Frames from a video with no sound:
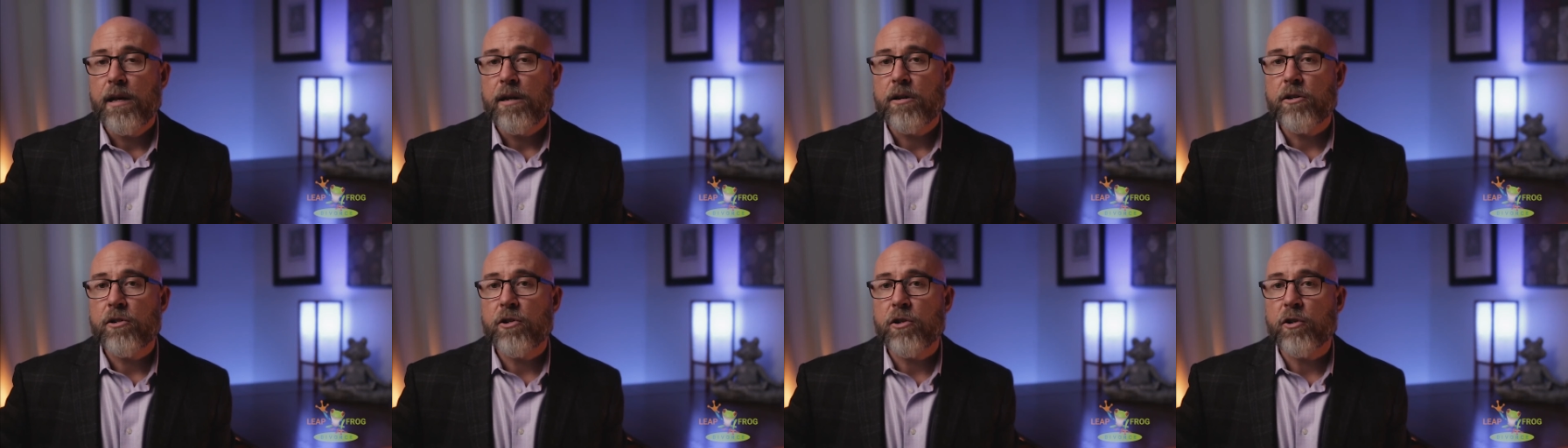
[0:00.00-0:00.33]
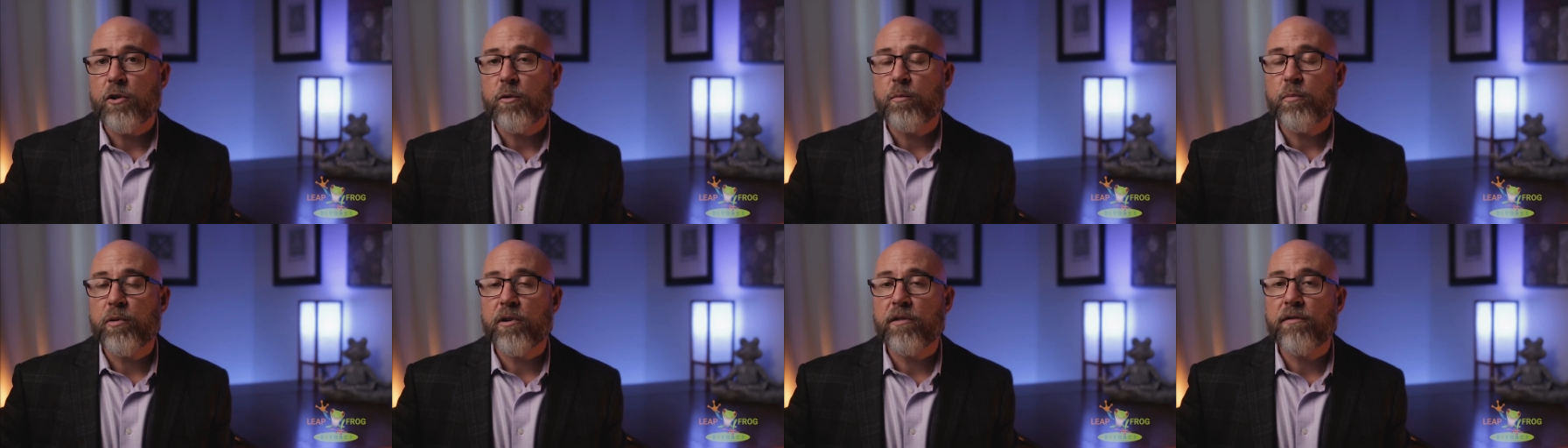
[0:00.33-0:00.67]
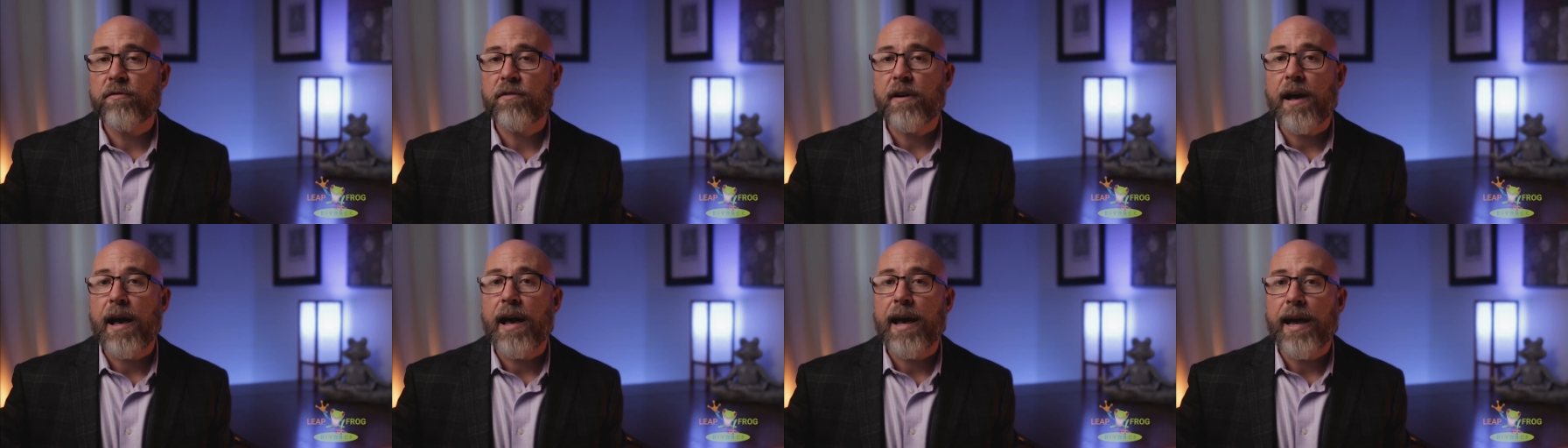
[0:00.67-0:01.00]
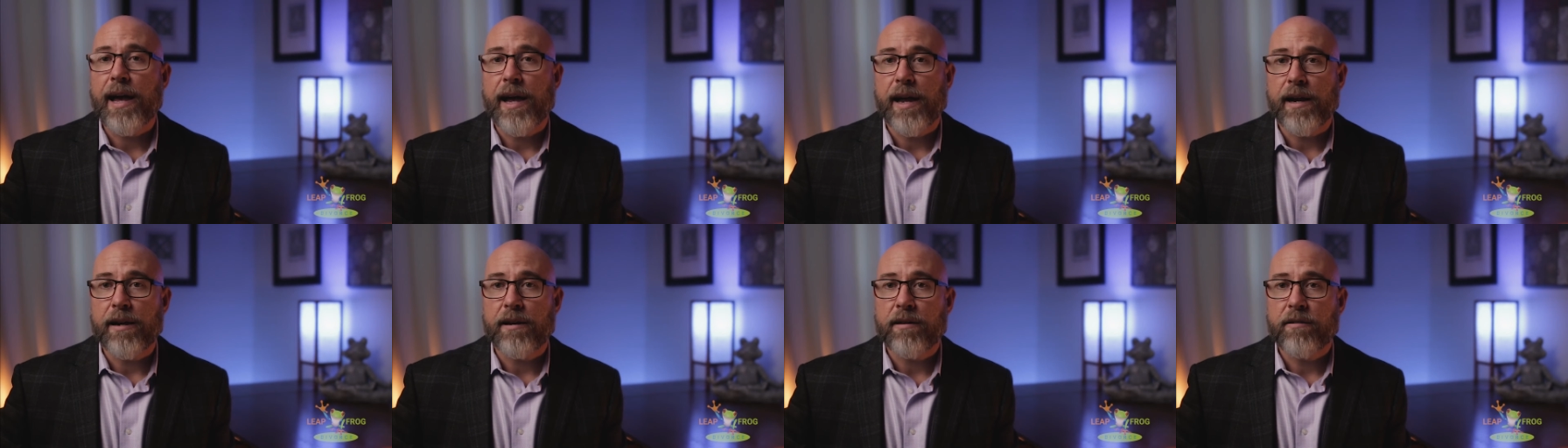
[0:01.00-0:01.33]
to
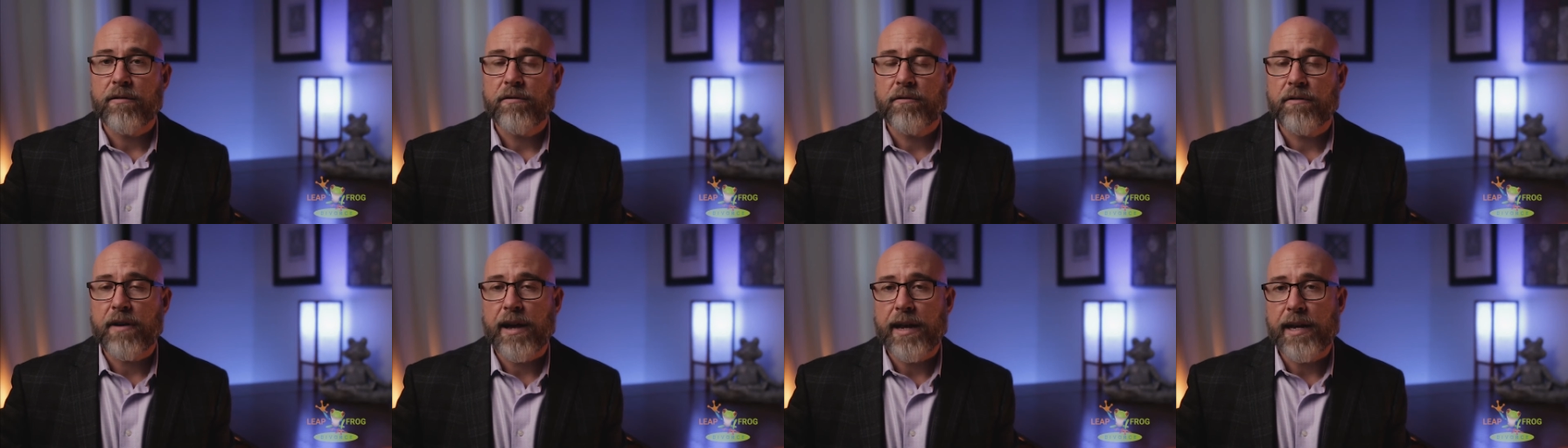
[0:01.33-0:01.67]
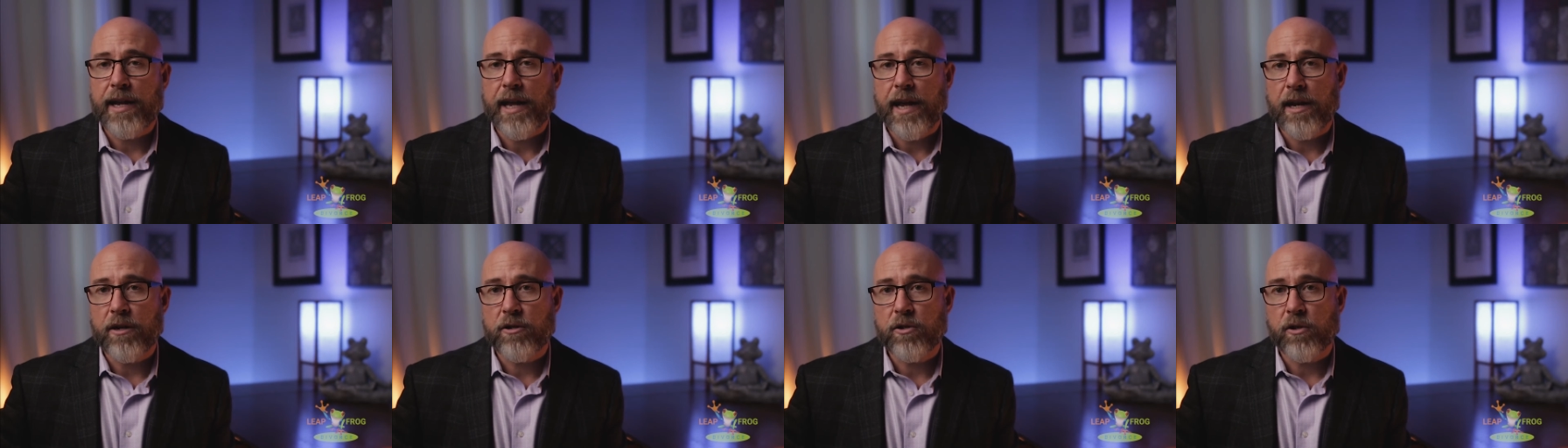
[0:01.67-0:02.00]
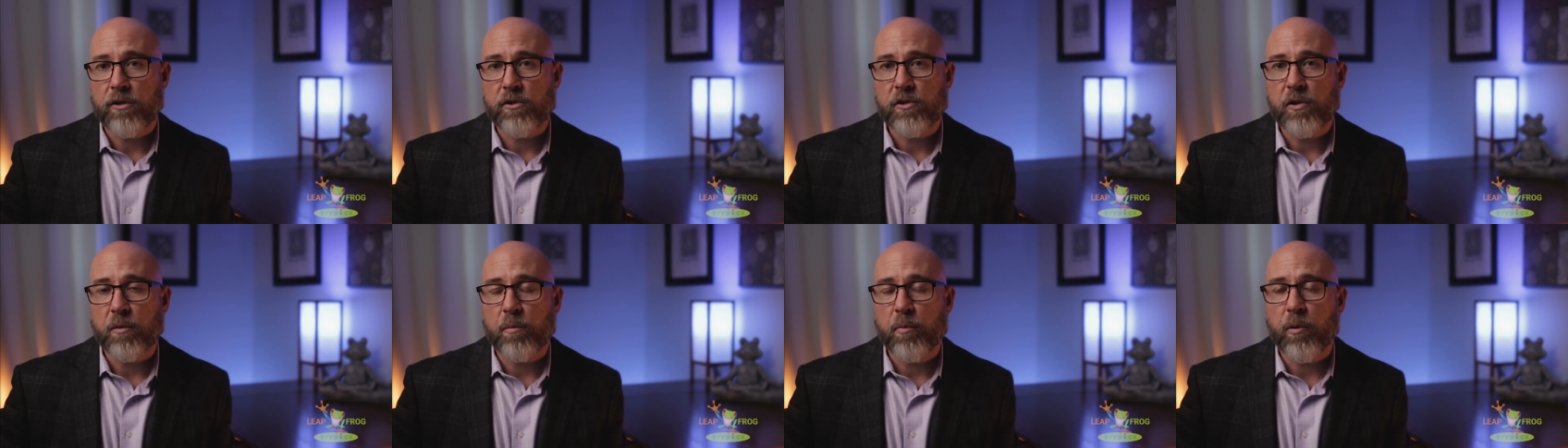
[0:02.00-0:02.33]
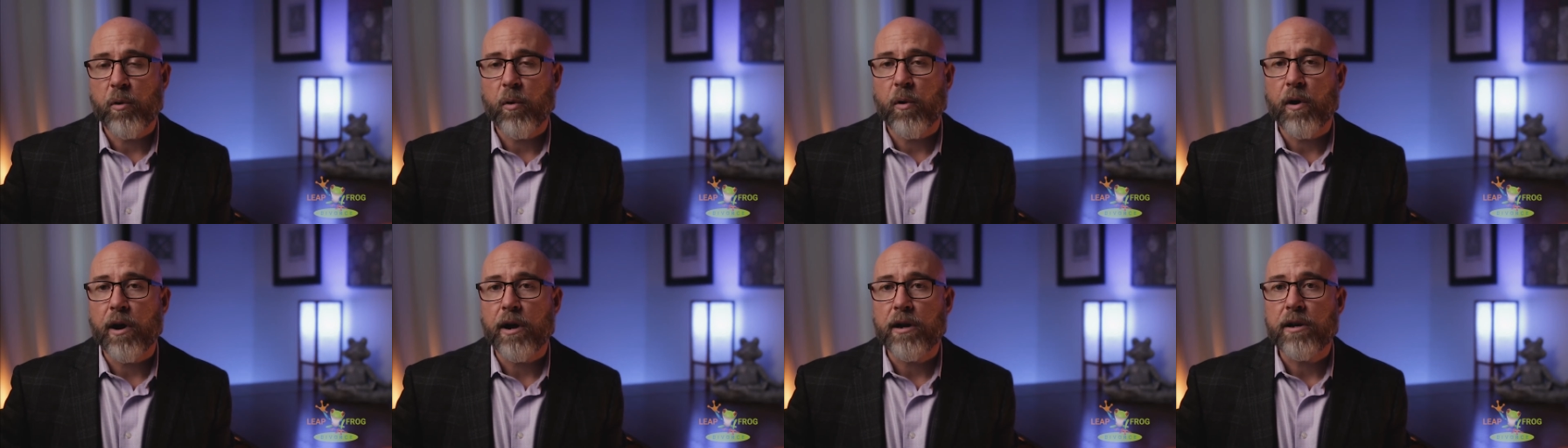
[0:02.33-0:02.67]
provide financial
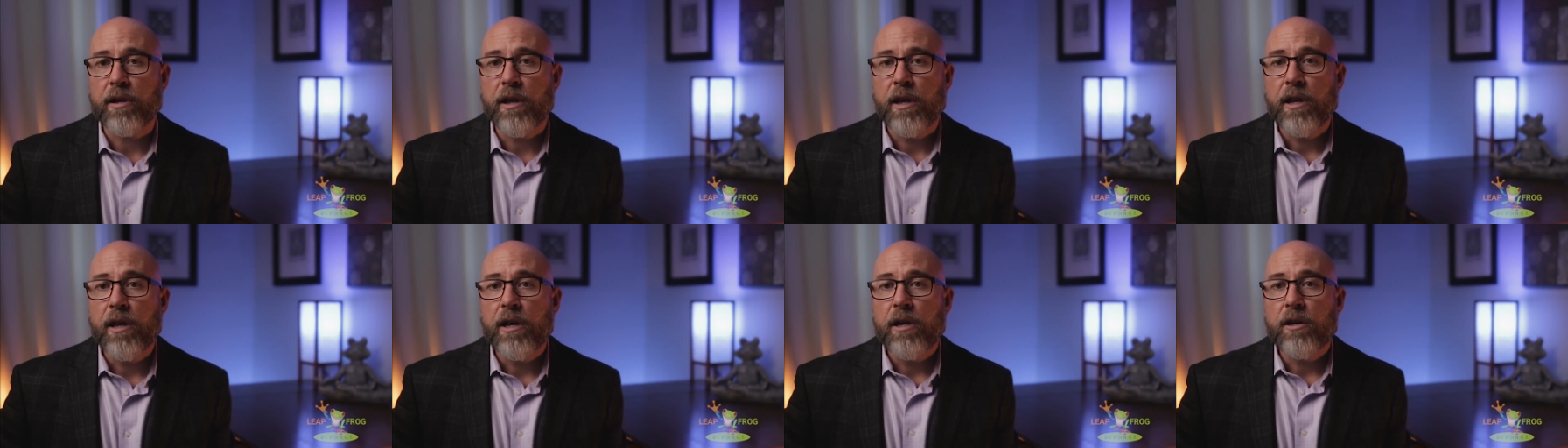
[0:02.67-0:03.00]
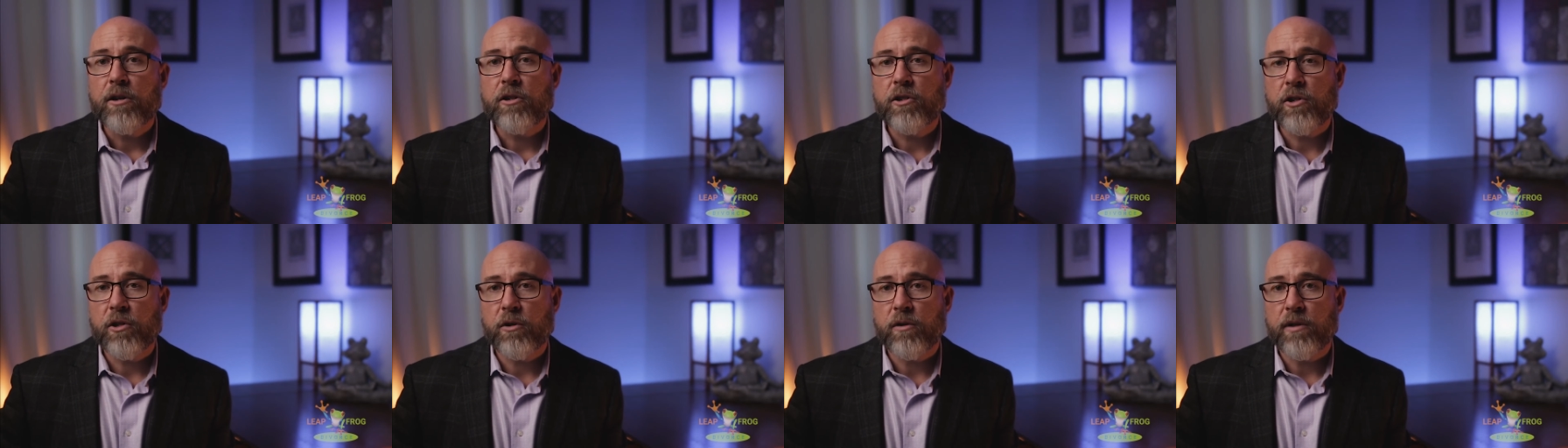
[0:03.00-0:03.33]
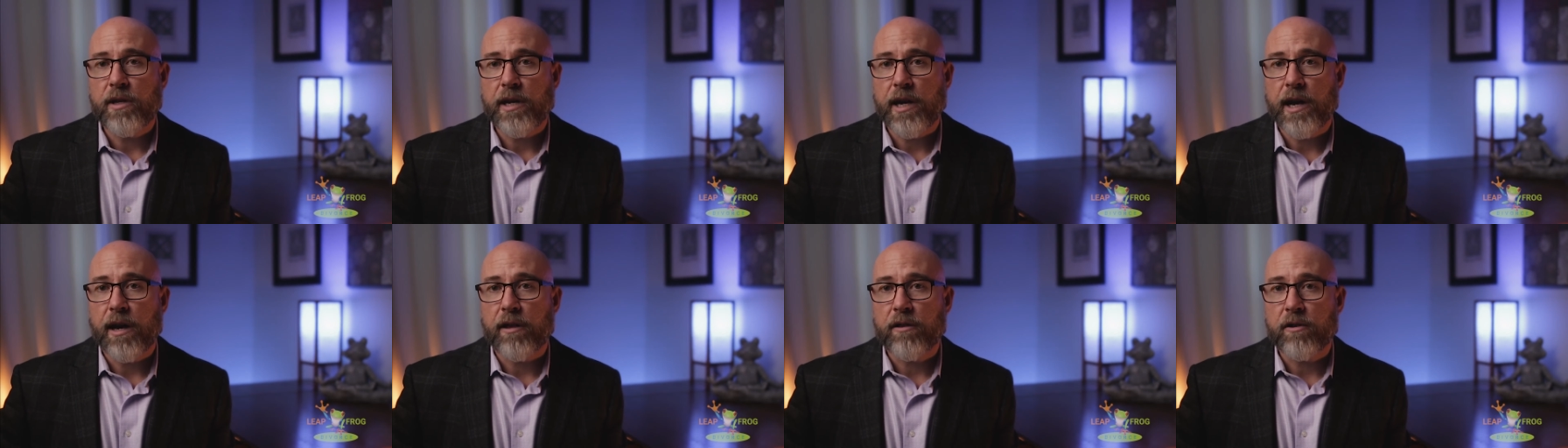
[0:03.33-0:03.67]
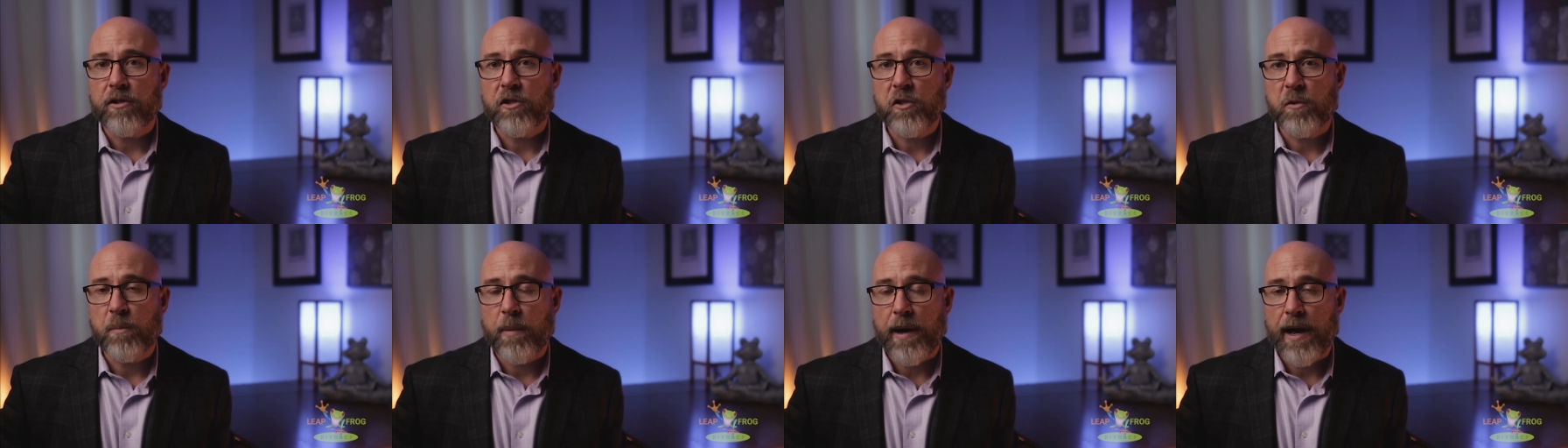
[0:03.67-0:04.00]
support to the other
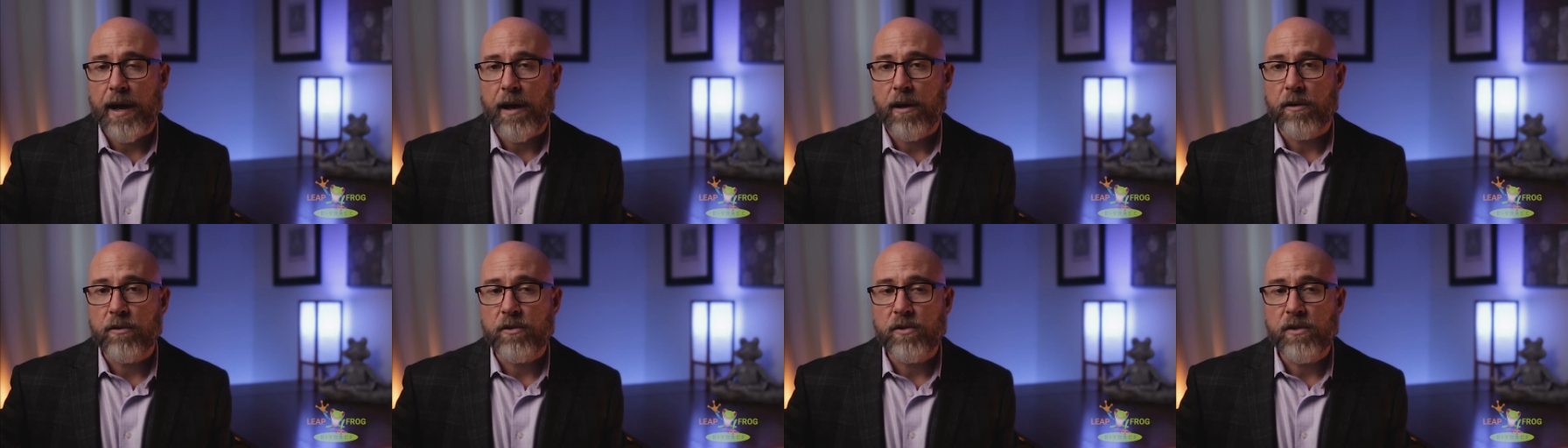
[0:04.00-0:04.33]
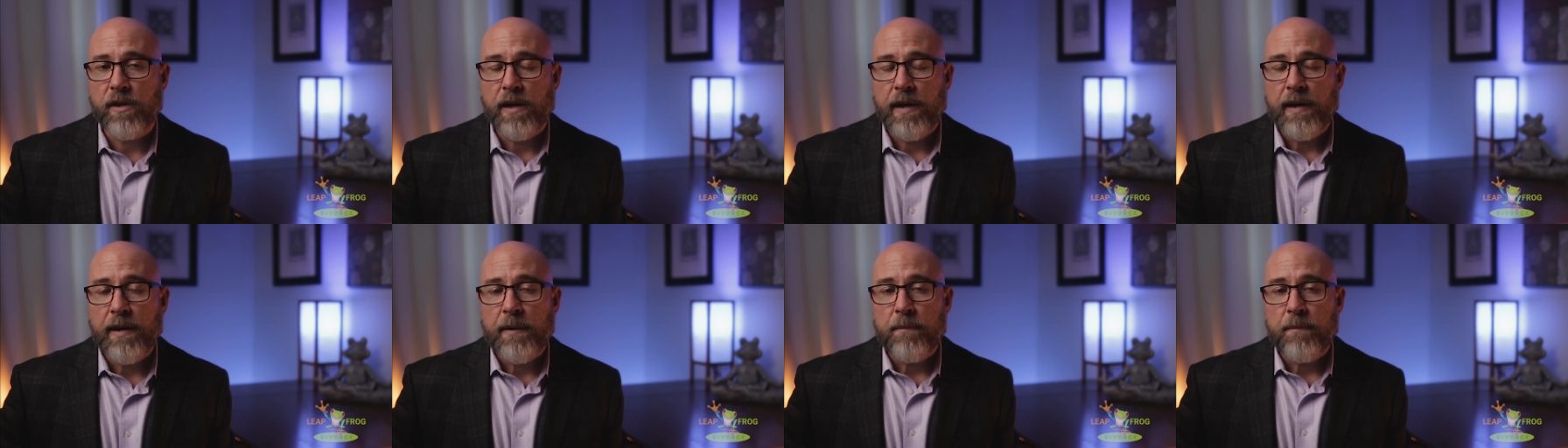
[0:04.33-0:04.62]
spouse?